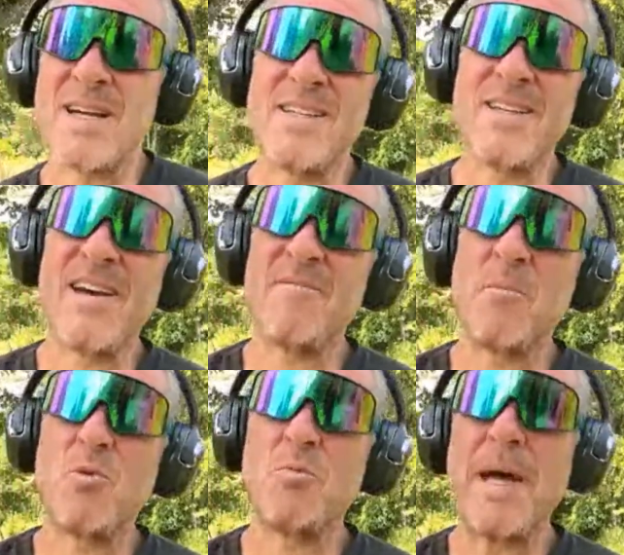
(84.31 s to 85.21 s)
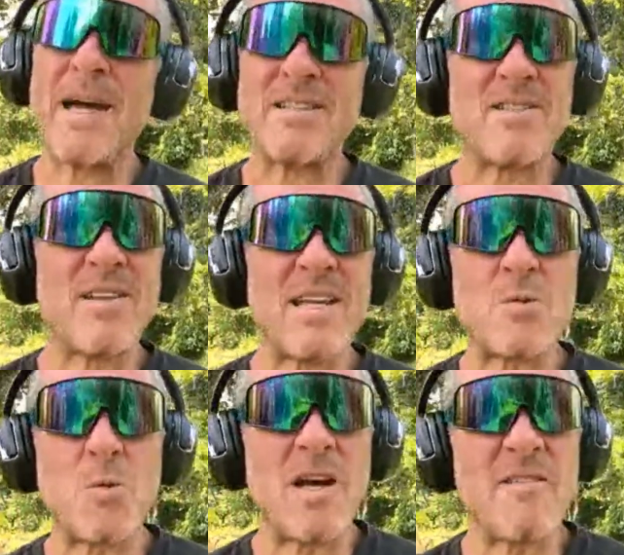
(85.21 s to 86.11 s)
I did have moon bags, and
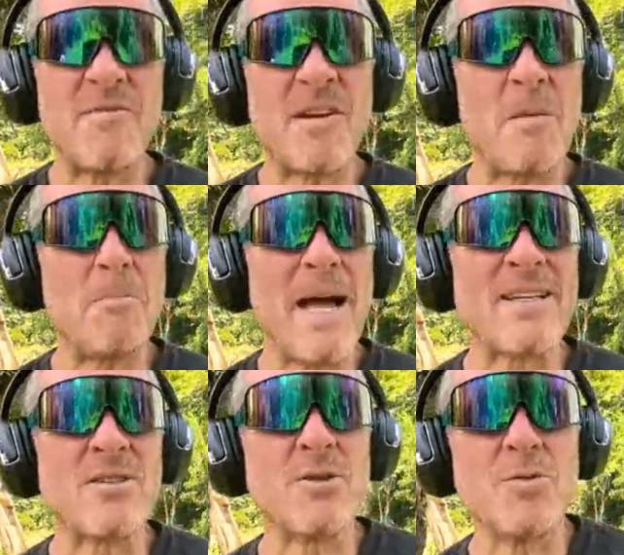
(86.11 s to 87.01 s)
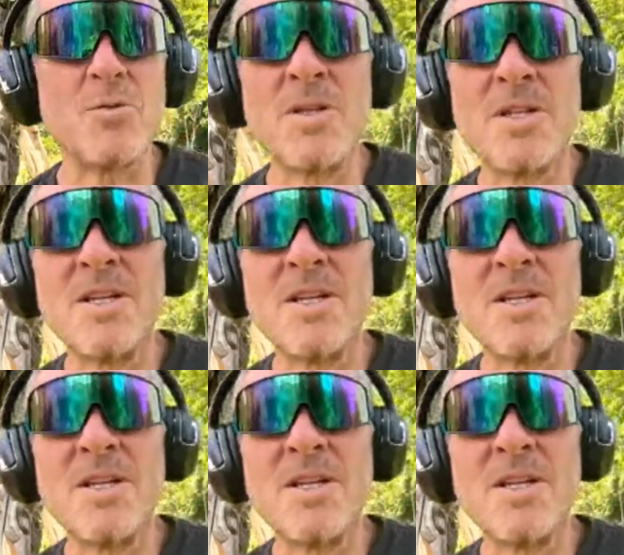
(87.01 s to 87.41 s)
that's what I've come back to.